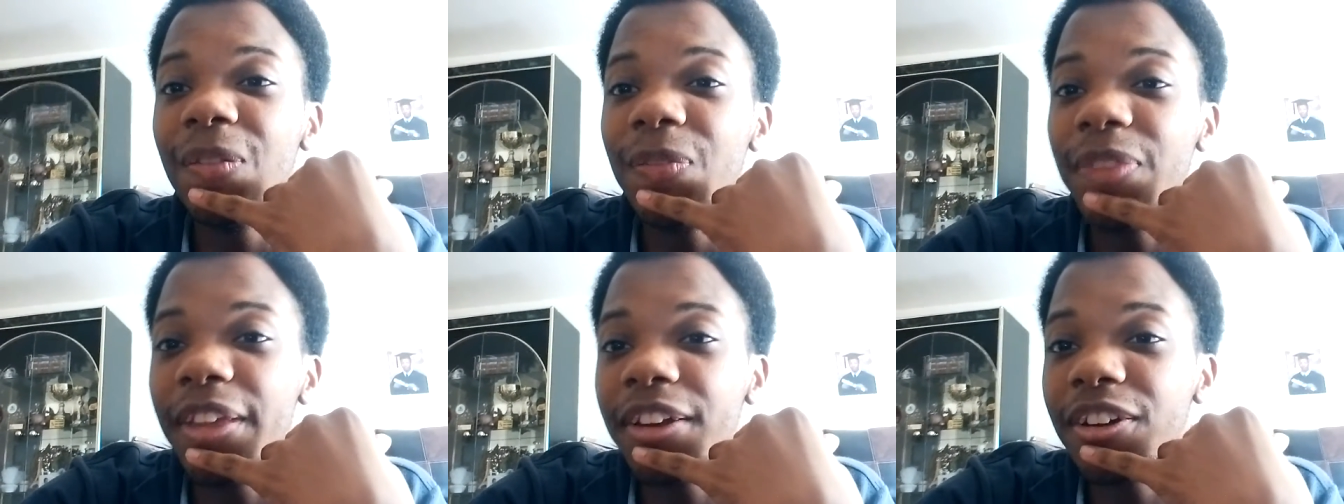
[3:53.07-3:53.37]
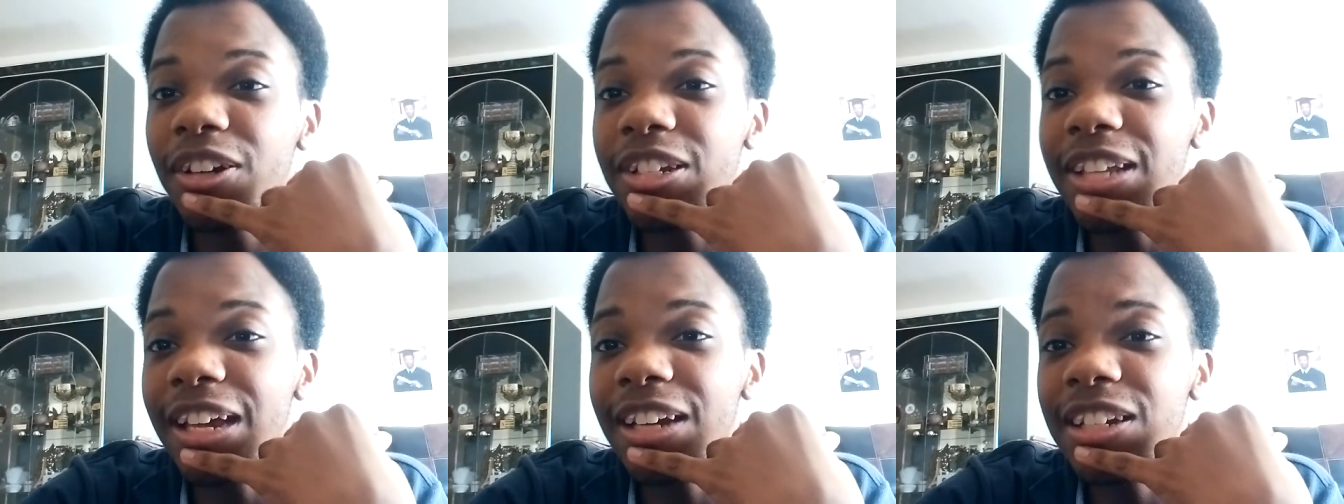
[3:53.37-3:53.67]
and
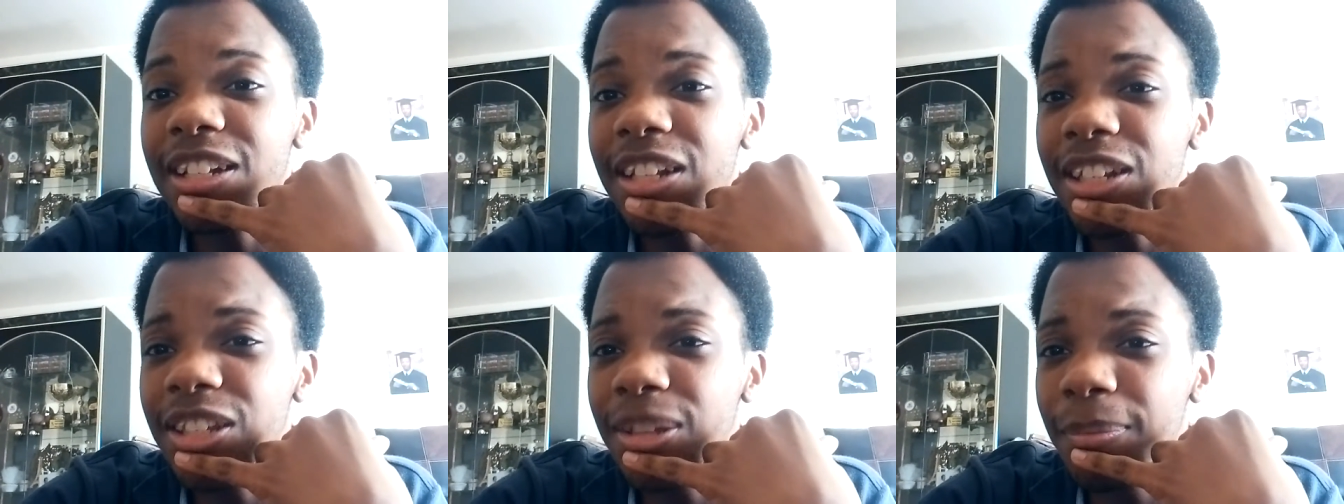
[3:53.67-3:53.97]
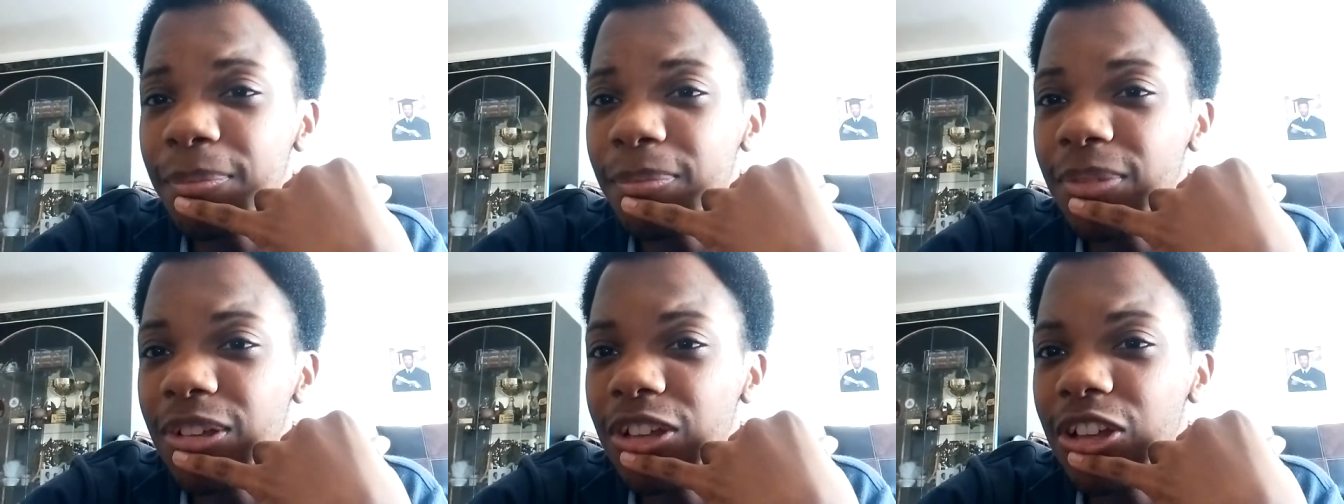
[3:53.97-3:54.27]
there's actually
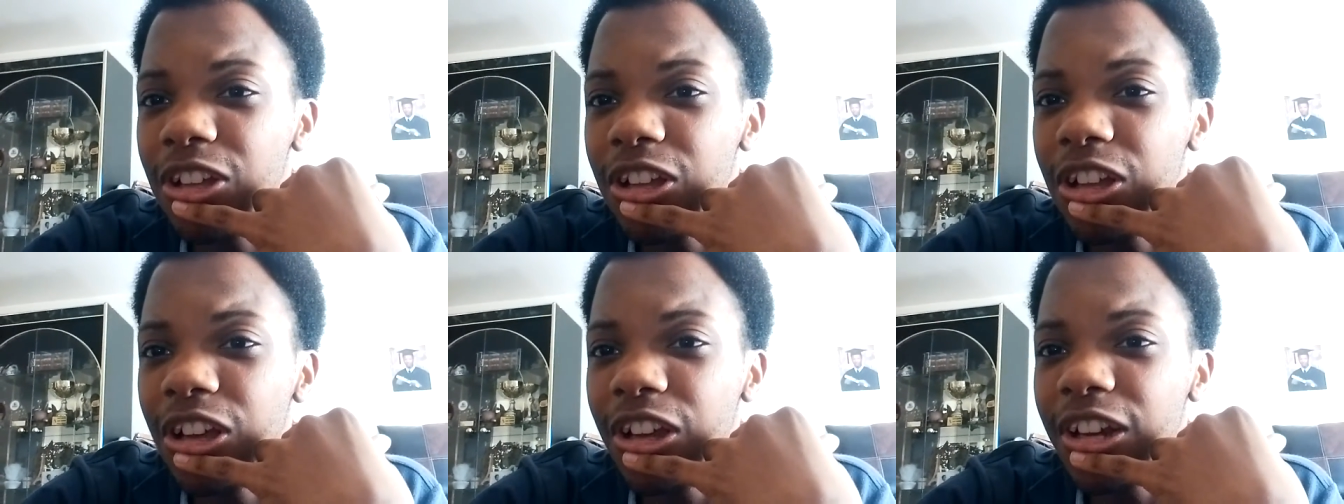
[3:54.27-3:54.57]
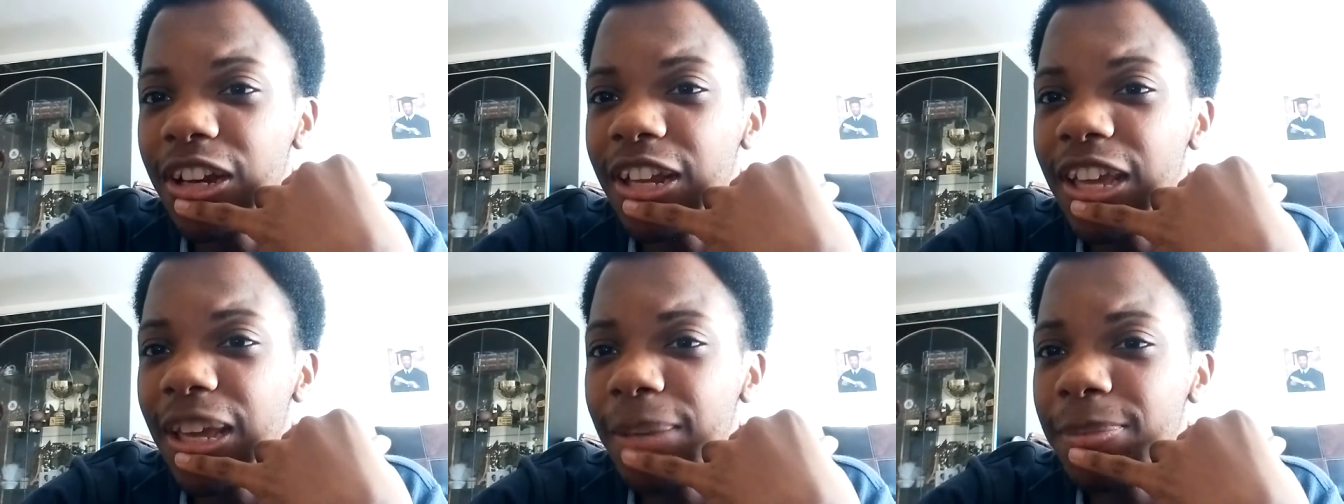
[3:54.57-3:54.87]
some
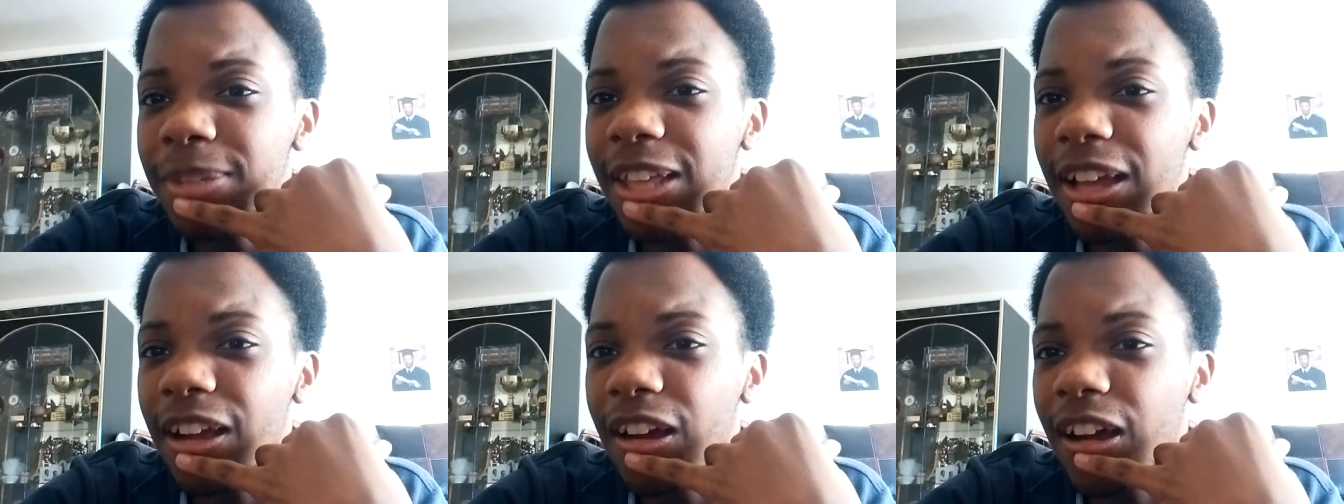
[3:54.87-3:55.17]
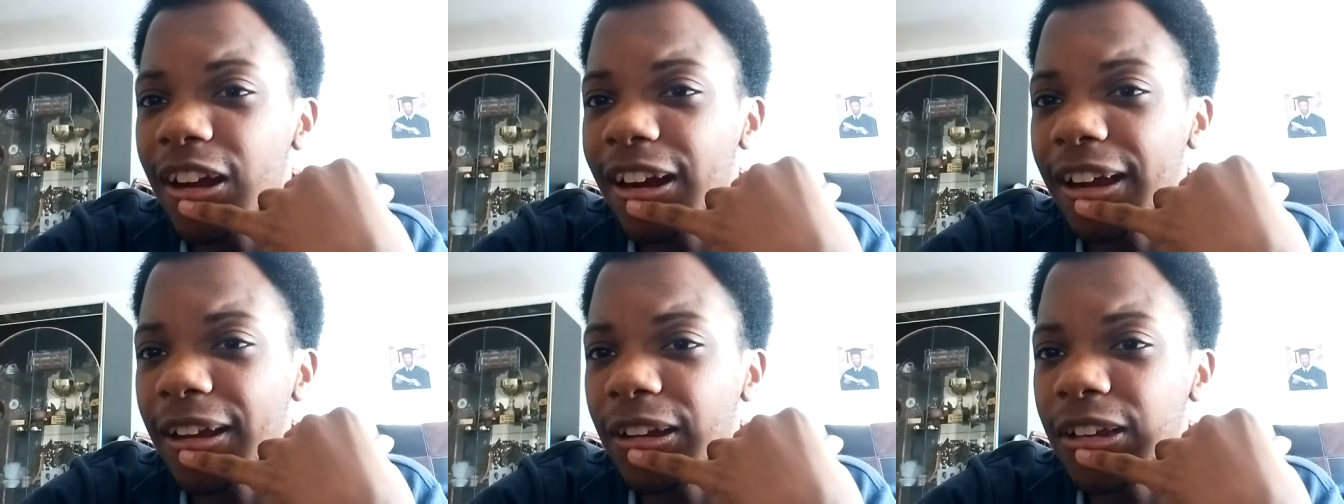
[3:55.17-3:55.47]
good games that
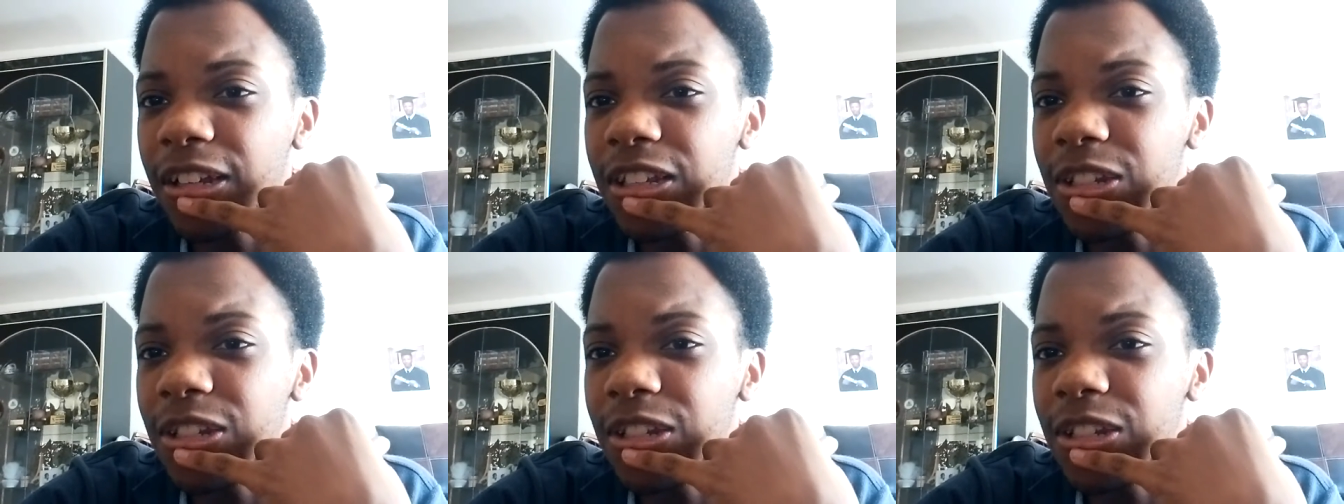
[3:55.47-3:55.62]
got out,